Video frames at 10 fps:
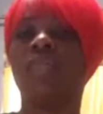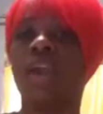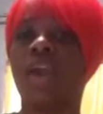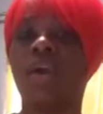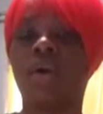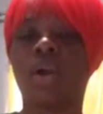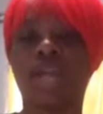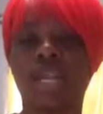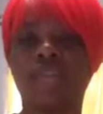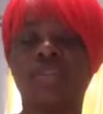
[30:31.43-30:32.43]
they are
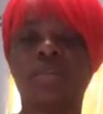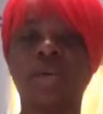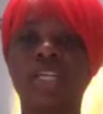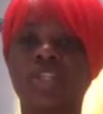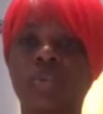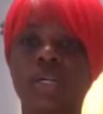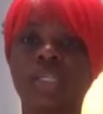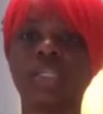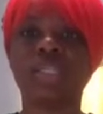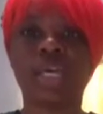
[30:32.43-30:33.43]
getting their money's
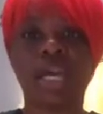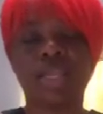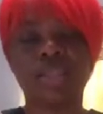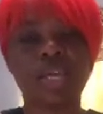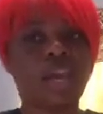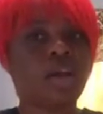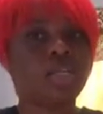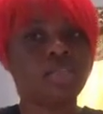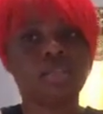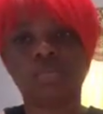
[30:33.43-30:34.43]
worth, then they
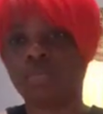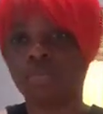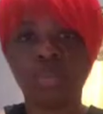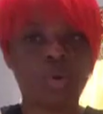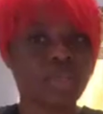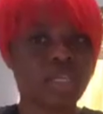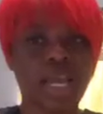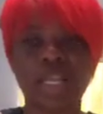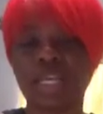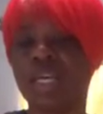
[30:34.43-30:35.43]
are more than
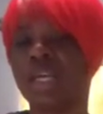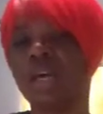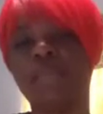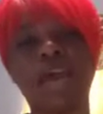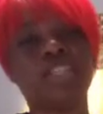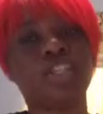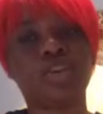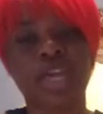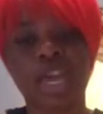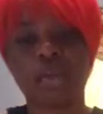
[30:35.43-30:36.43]
likely going to come back to
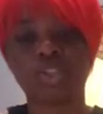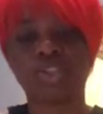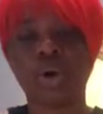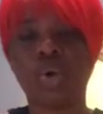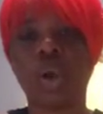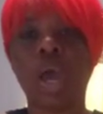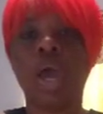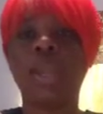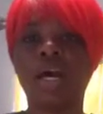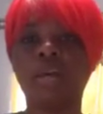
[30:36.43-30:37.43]
your cam show.
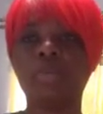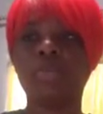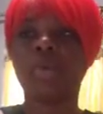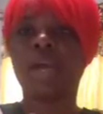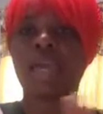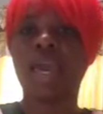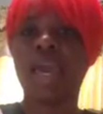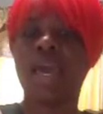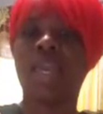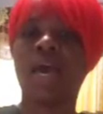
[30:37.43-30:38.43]

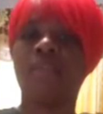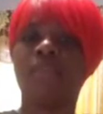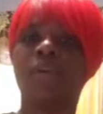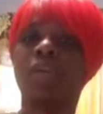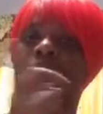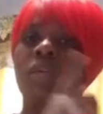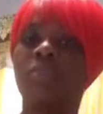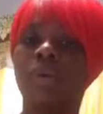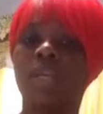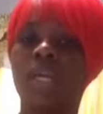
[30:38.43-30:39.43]
Again, I'm going to
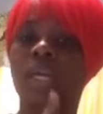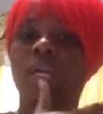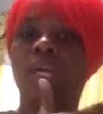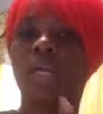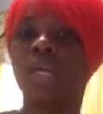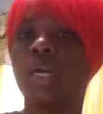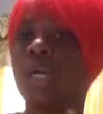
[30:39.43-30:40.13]
be putting